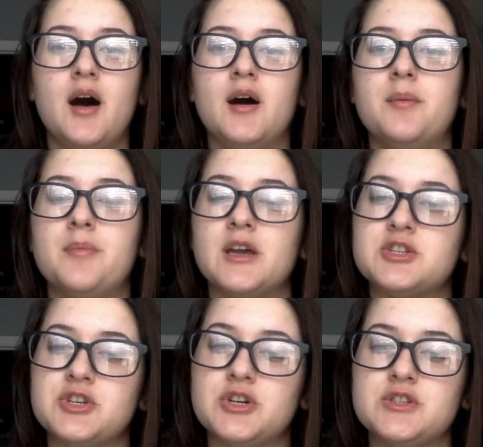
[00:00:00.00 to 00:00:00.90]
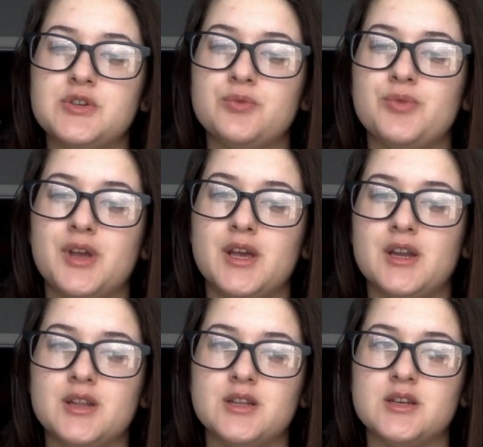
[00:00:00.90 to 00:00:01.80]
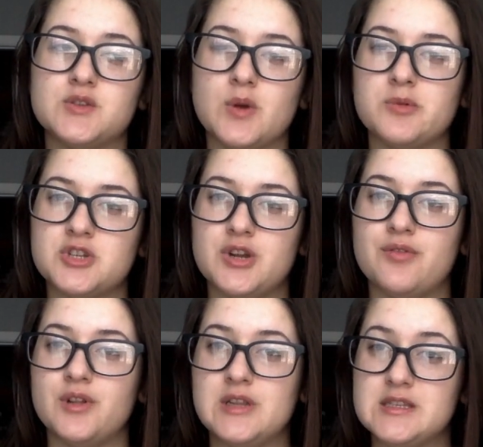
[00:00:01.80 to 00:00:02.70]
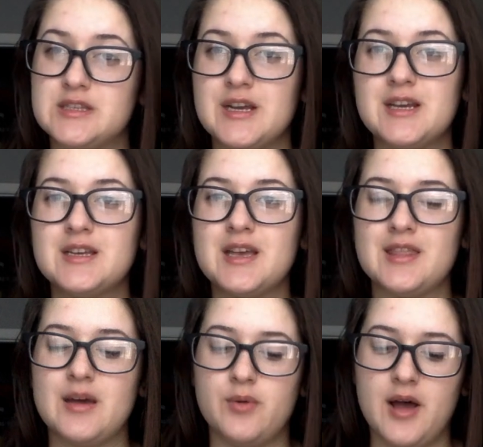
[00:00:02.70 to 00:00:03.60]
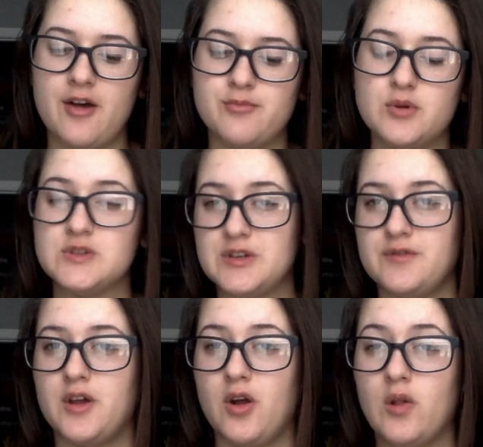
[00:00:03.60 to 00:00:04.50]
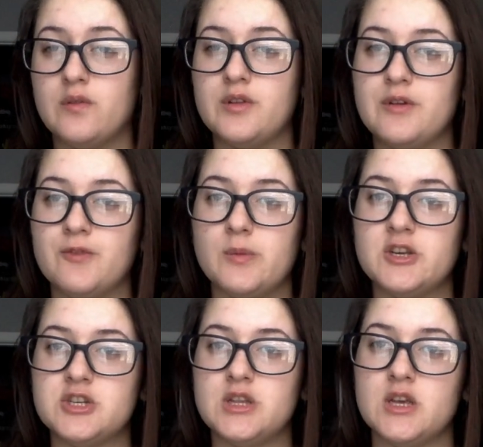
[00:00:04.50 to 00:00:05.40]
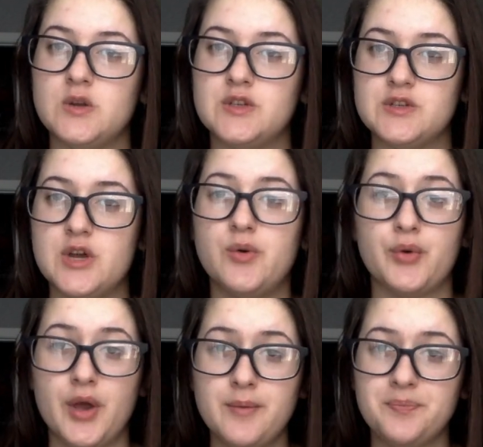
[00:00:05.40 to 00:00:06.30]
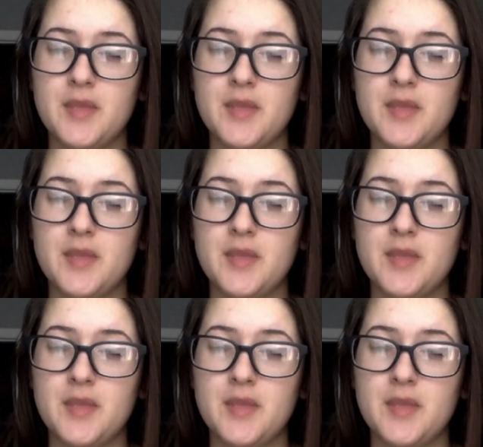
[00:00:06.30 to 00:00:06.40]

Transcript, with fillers: Um, make sure to read the description of the listing, and that will have most, if not all, of the information that you need to know, okay?